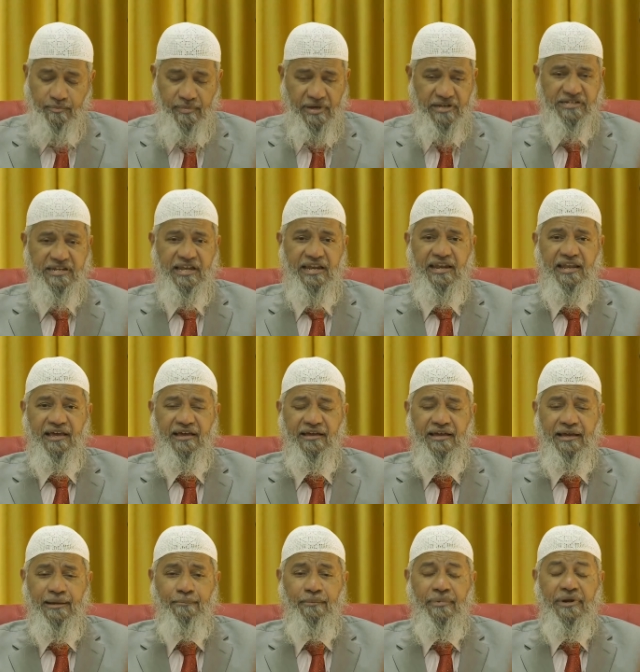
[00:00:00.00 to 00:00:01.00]
mashallah.
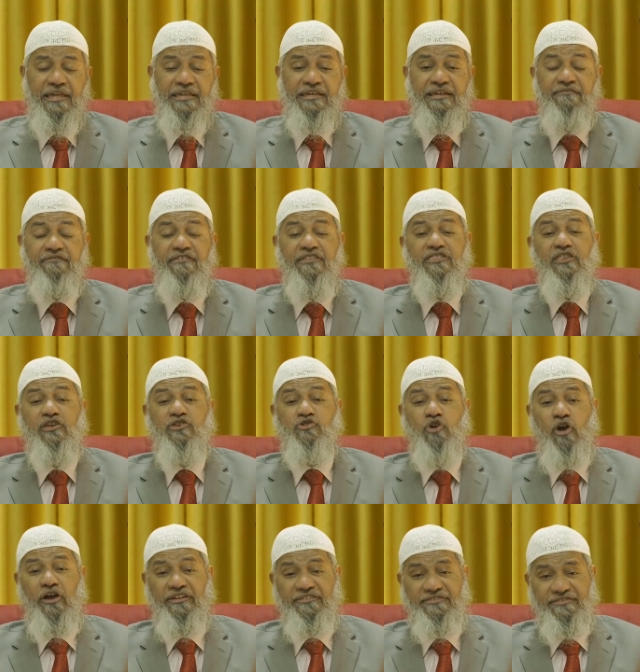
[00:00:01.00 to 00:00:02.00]
But given the
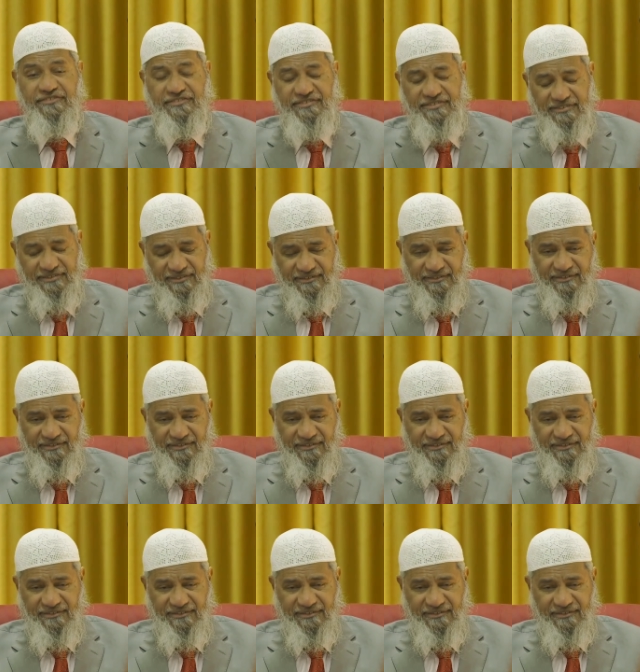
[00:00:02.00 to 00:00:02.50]
choice,